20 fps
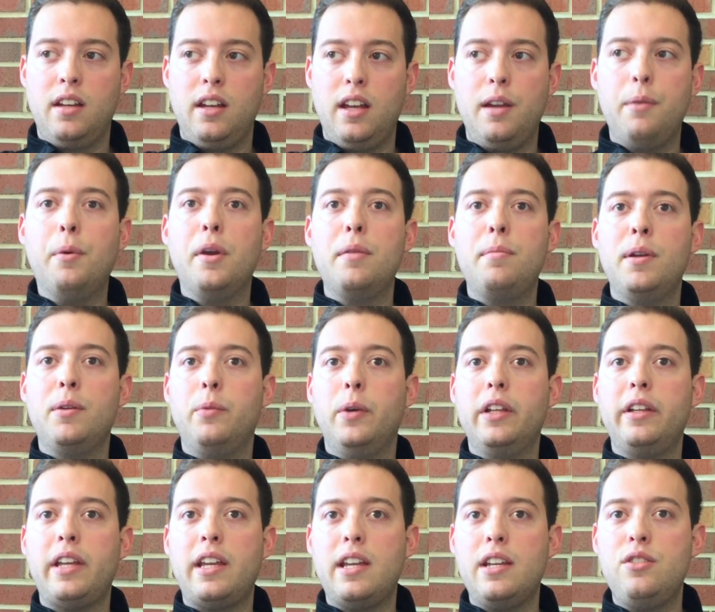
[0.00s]
it would have been
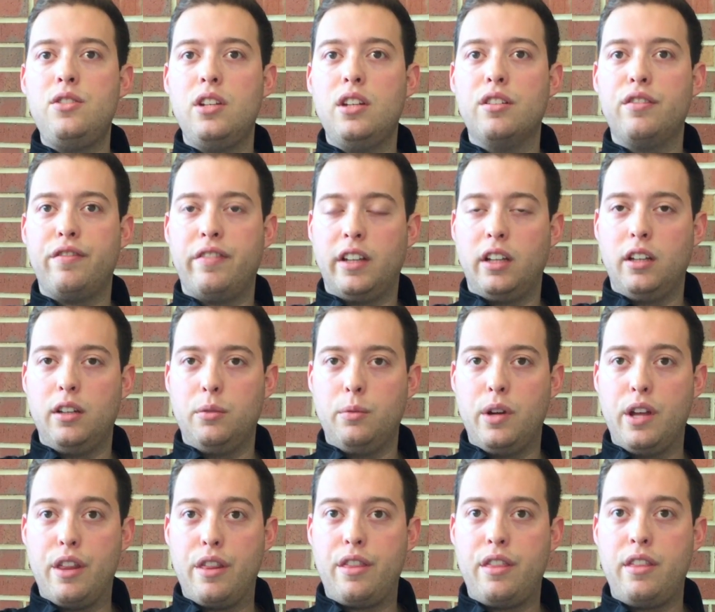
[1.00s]
really easy to fill it
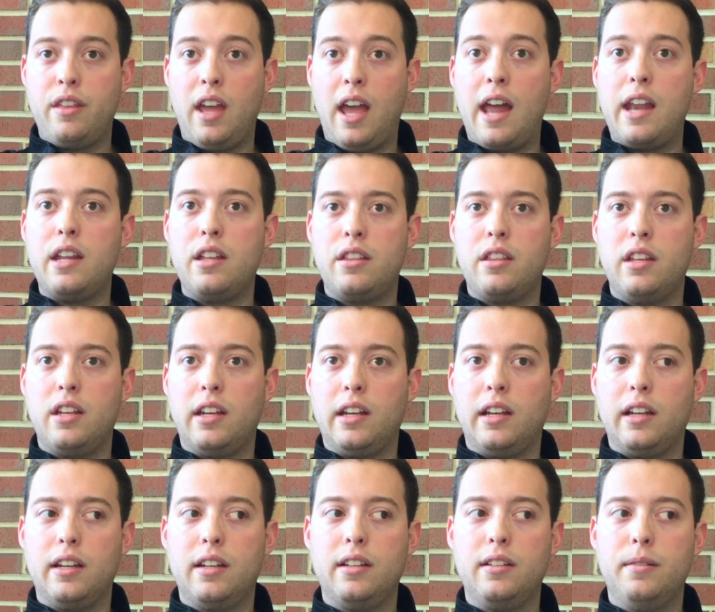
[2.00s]
with
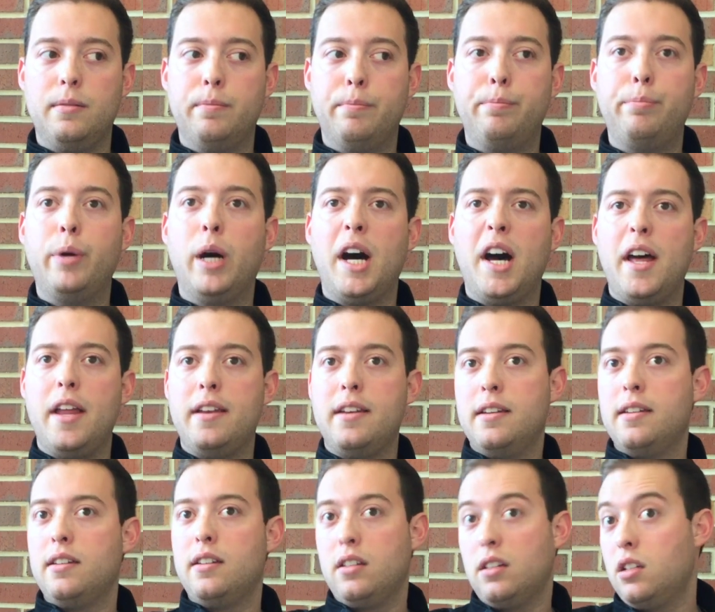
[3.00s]
anything but
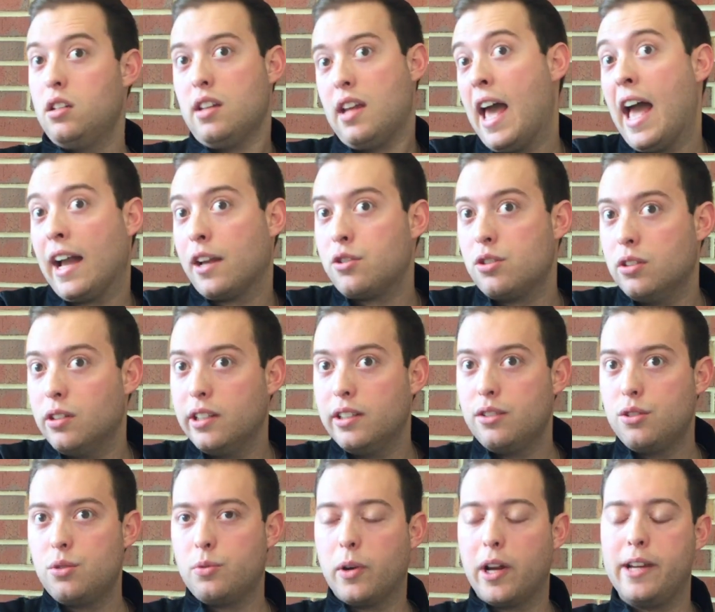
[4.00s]

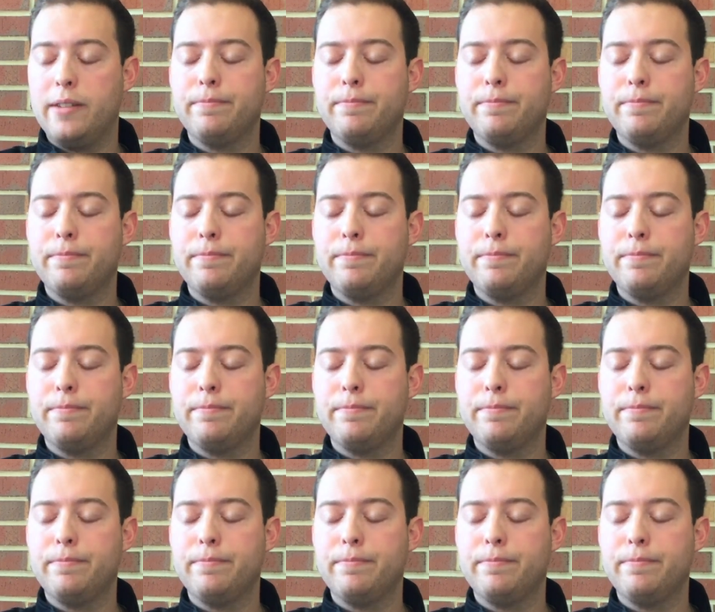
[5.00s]
excellence, right?